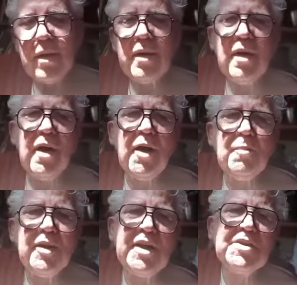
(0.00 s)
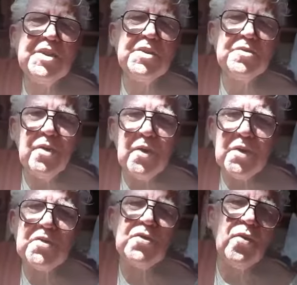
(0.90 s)
God bless his
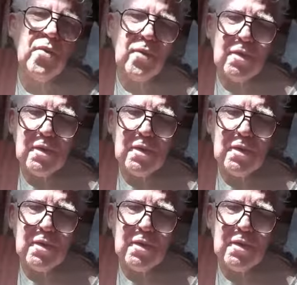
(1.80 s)
drunken soul.